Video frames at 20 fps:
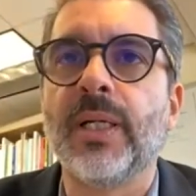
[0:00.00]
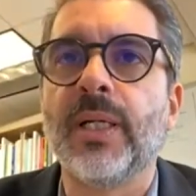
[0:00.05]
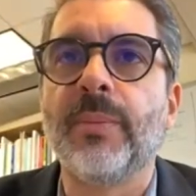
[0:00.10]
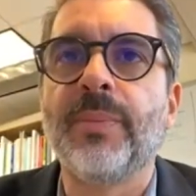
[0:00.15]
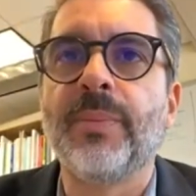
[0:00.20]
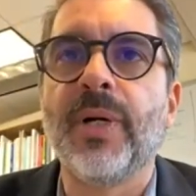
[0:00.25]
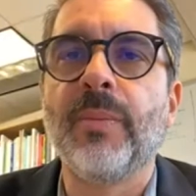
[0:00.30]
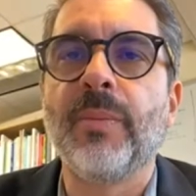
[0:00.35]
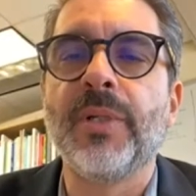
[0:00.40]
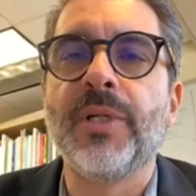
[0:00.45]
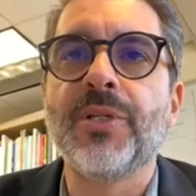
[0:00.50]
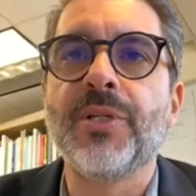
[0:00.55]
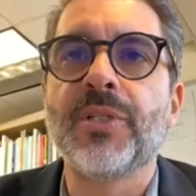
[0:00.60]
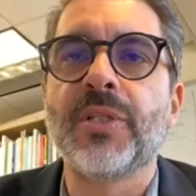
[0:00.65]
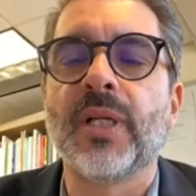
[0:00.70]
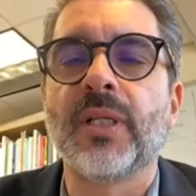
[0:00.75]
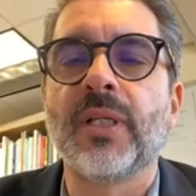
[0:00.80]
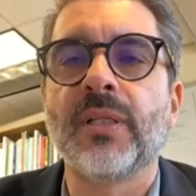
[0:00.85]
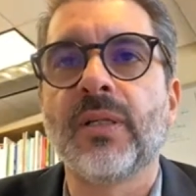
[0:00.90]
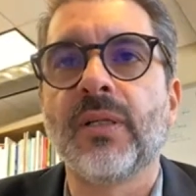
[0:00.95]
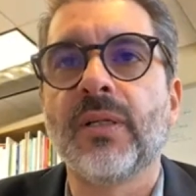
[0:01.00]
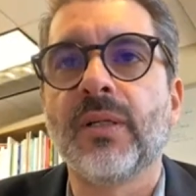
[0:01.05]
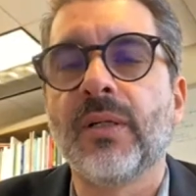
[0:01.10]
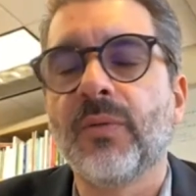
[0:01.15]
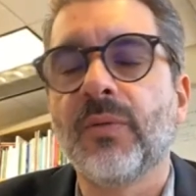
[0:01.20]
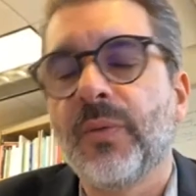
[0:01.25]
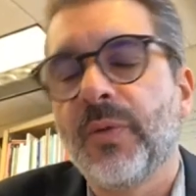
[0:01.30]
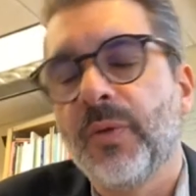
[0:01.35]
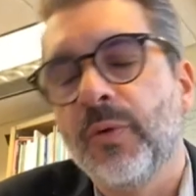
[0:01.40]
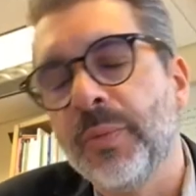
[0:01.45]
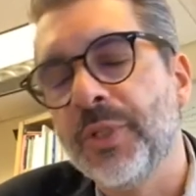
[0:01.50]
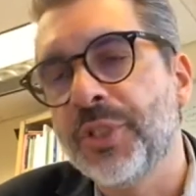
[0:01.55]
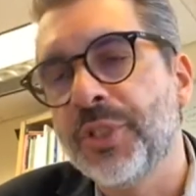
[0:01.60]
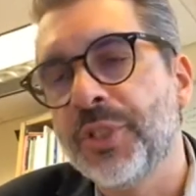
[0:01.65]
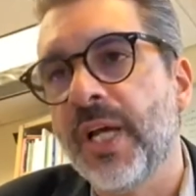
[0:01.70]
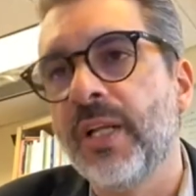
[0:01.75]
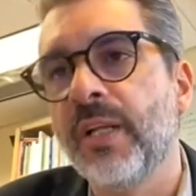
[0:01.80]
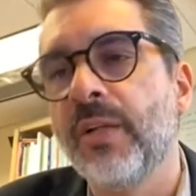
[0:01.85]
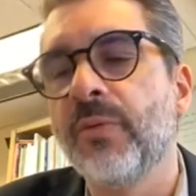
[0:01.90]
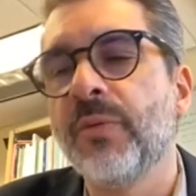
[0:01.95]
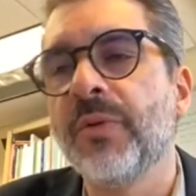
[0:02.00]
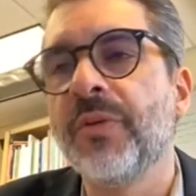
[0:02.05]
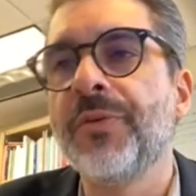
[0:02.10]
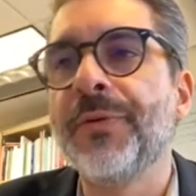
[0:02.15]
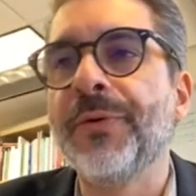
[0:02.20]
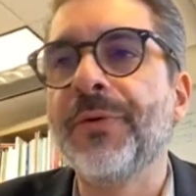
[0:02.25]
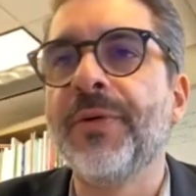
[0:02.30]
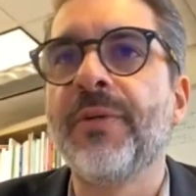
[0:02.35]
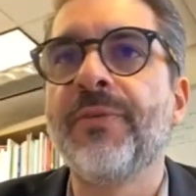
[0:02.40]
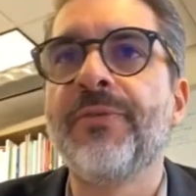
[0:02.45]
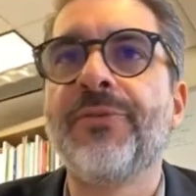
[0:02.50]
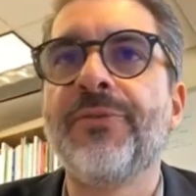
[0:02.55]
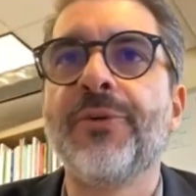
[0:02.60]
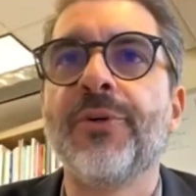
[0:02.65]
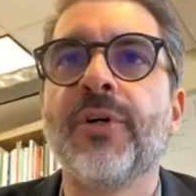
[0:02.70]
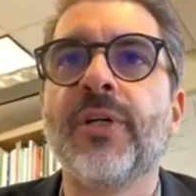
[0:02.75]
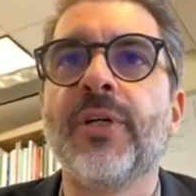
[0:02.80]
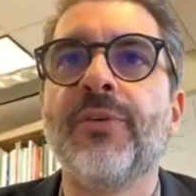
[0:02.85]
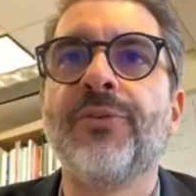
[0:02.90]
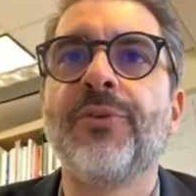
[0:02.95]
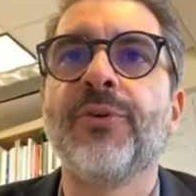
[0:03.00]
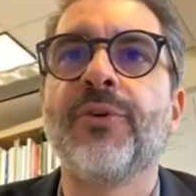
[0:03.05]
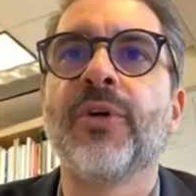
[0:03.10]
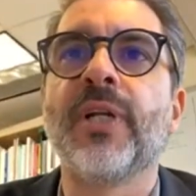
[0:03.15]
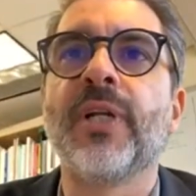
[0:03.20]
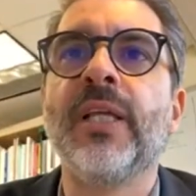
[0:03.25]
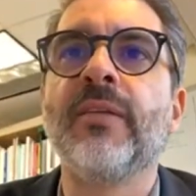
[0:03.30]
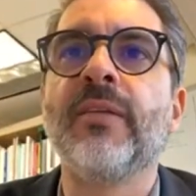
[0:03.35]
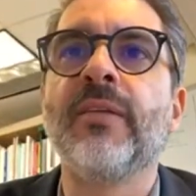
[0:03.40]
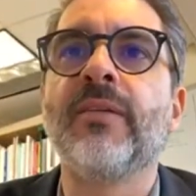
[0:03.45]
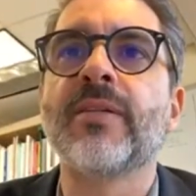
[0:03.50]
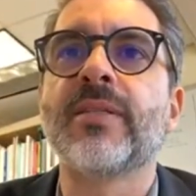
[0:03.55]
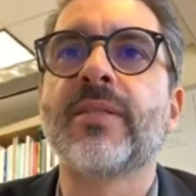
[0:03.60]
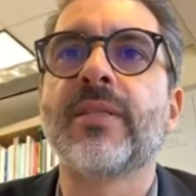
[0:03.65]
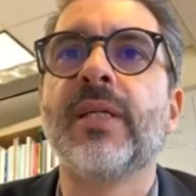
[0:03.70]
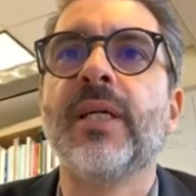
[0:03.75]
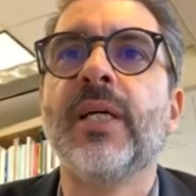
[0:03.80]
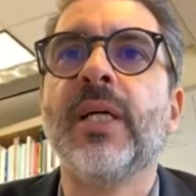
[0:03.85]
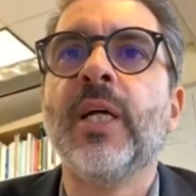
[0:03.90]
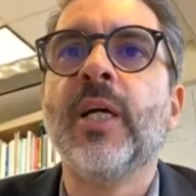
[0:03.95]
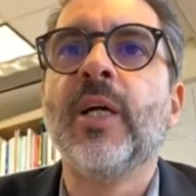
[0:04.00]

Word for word: published, and we will be sharing with you if you if you are interested.